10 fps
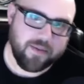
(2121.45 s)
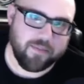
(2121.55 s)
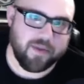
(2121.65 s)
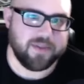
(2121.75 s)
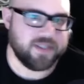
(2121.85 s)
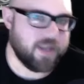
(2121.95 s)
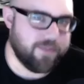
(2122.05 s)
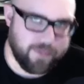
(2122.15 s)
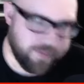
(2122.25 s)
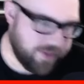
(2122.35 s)
Maybe
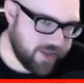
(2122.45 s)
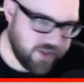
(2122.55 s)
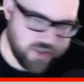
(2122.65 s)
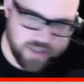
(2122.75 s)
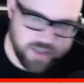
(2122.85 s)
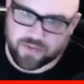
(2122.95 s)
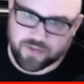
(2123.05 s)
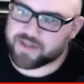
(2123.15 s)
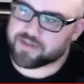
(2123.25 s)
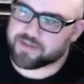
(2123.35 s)
something with digital
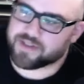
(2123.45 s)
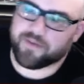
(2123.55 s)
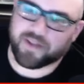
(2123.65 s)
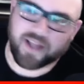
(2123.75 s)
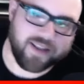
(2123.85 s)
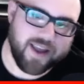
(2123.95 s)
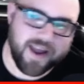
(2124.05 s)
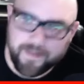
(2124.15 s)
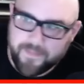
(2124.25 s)
screens or something like that.